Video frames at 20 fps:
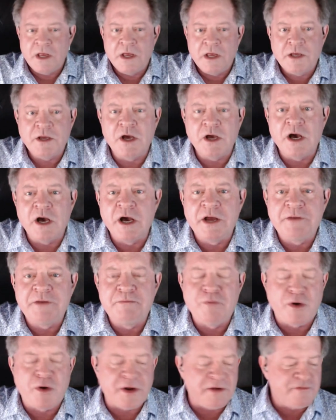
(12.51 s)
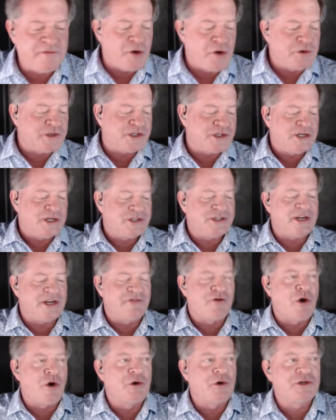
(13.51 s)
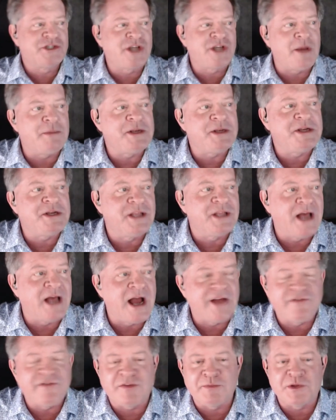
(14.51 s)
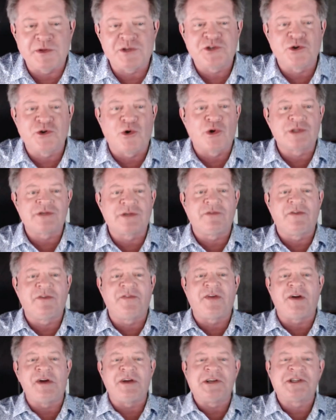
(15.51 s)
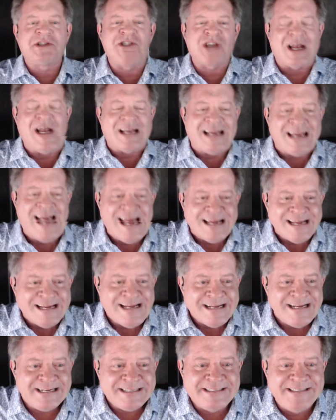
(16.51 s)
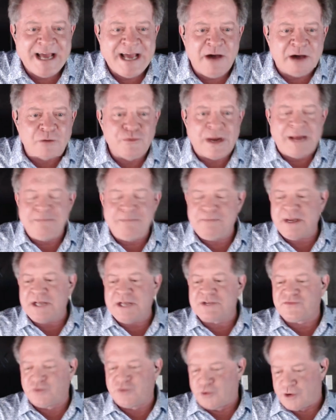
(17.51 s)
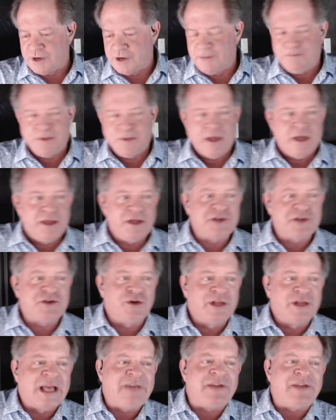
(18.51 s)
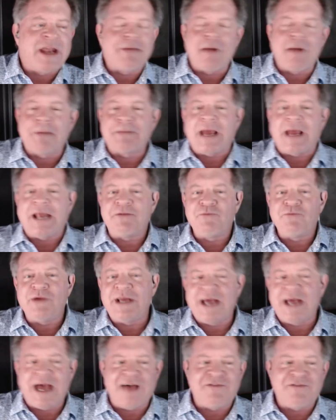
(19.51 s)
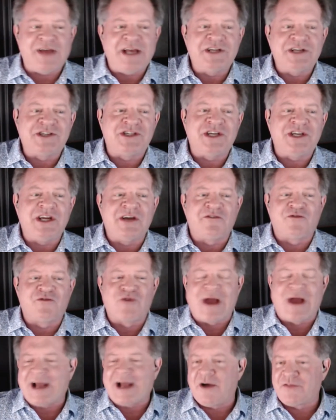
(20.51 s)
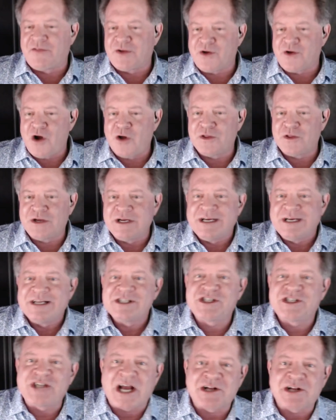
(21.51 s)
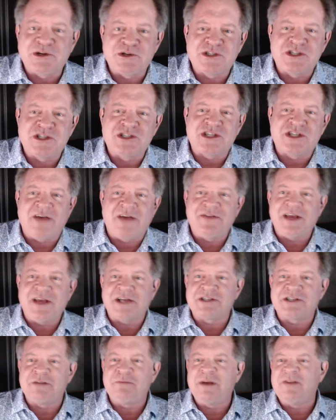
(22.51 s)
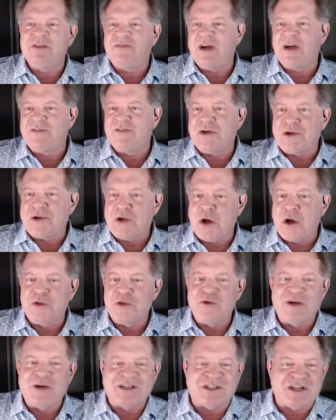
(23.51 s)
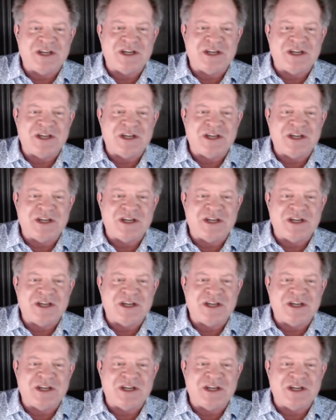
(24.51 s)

Good morning, folks. Steve Rhodes coming to you live from the shores of a very sunny Delray Beach, Florida. This is your 11 a.m. update, and we have a sea of red out there. All the sectors inside the S&P 500, all the U.S.